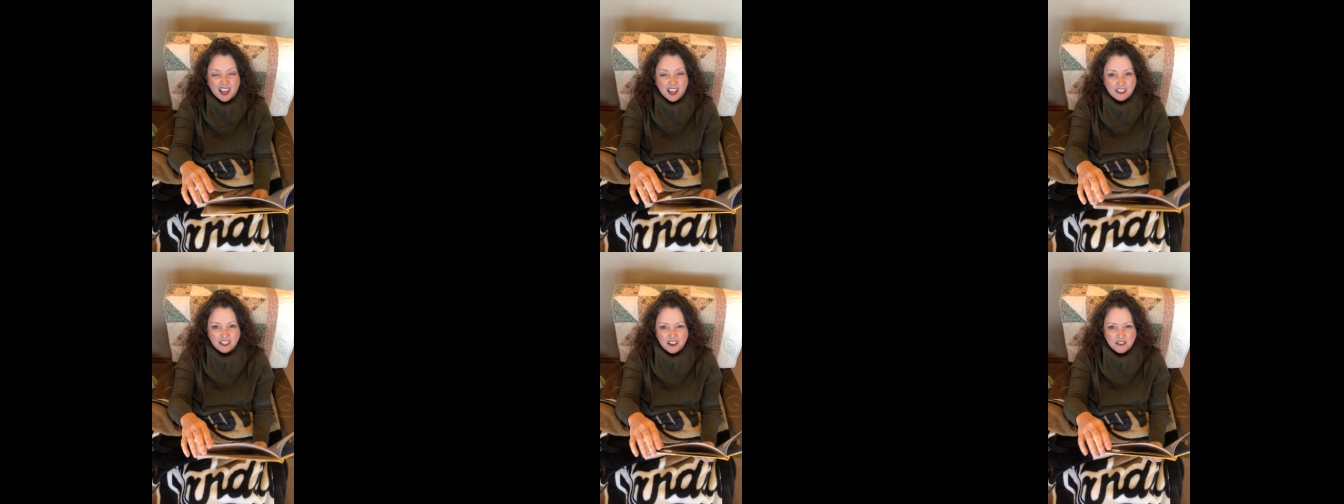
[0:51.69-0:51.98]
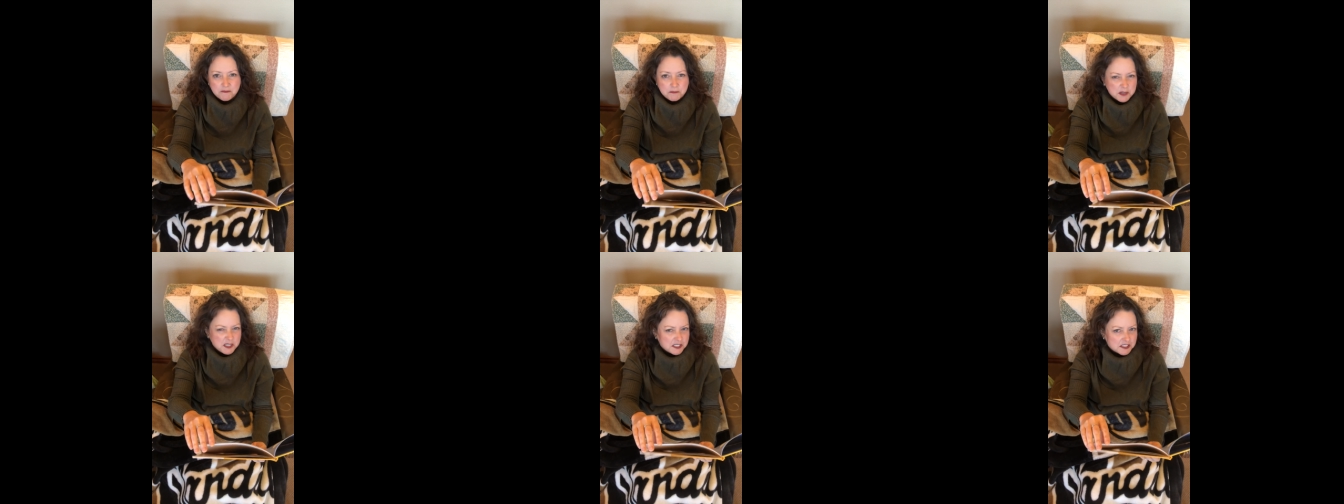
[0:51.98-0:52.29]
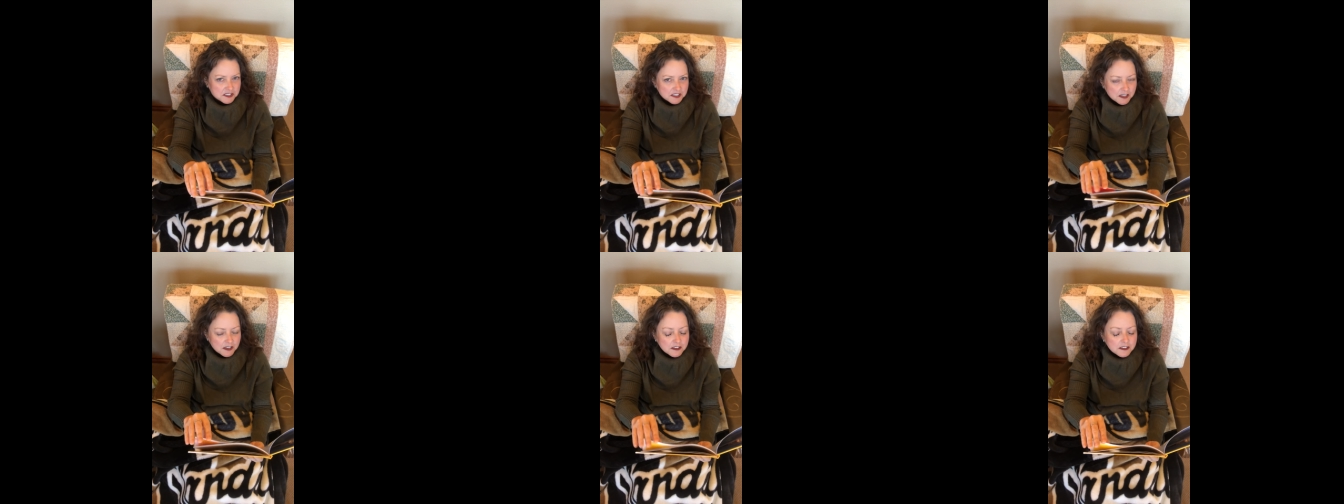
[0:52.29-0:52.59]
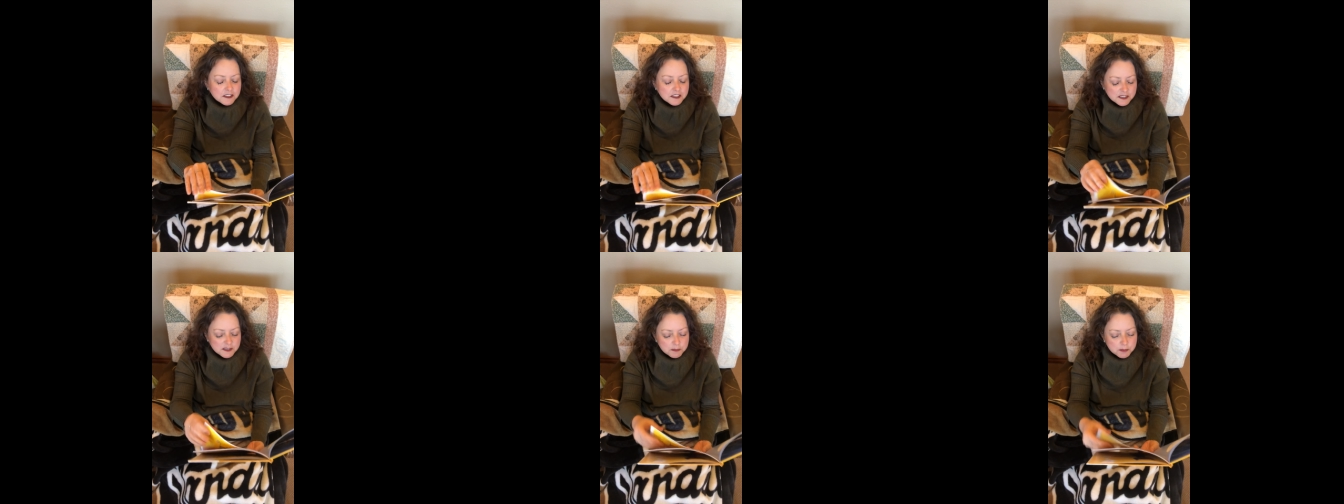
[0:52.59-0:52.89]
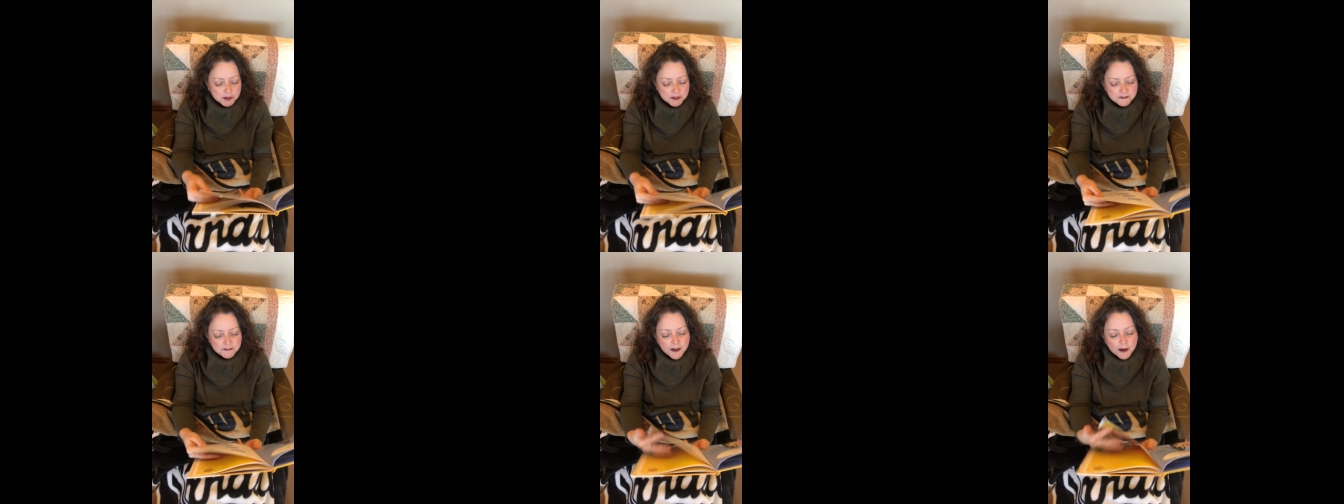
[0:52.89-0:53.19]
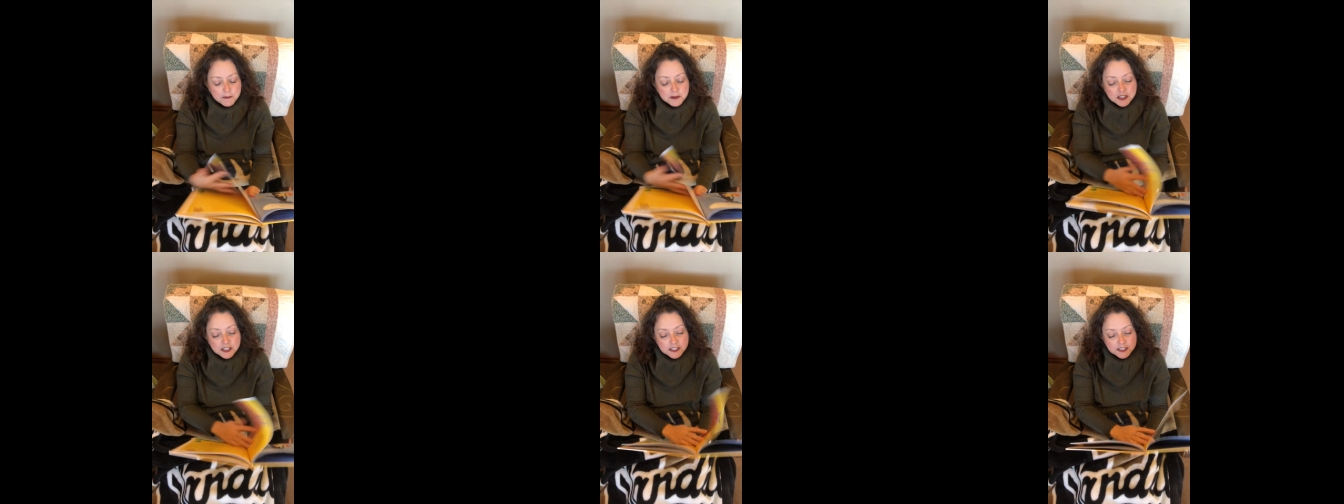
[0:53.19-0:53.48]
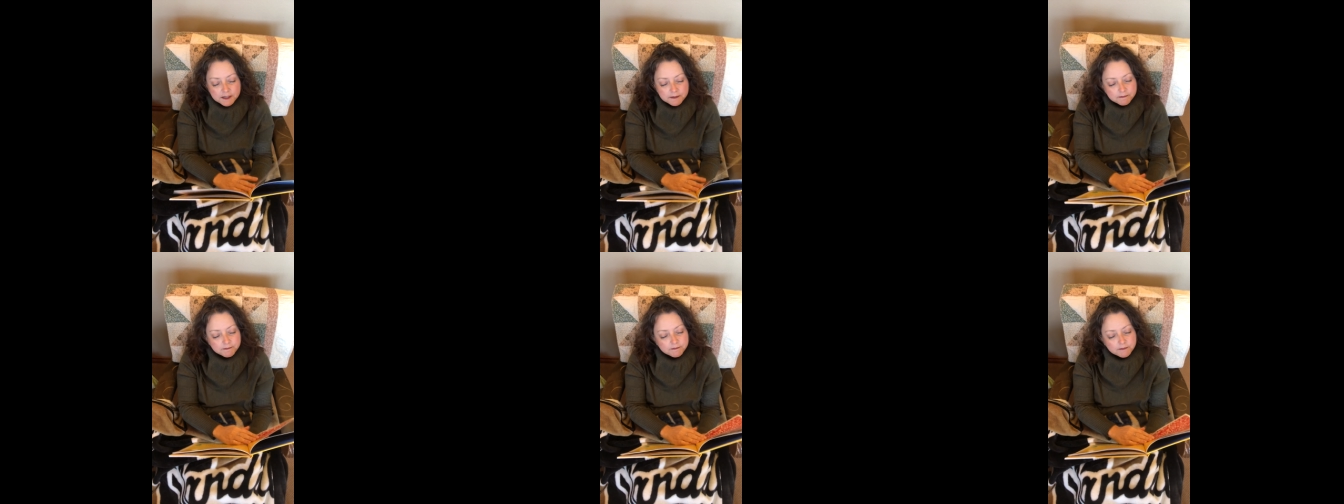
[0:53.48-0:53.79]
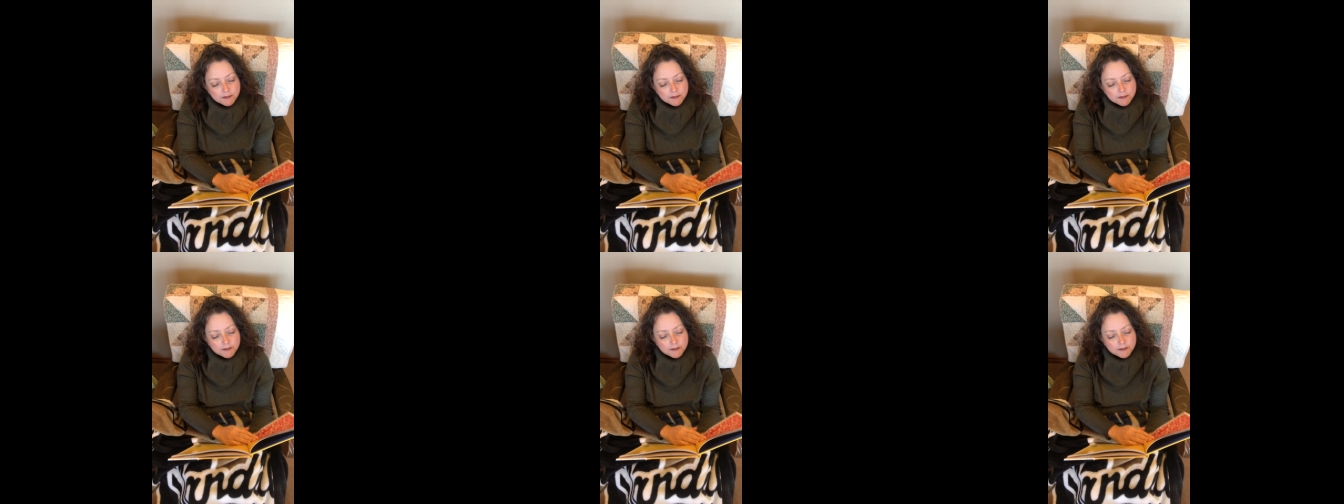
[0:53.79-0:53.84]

I love Pete's song. It's pretty fabulous.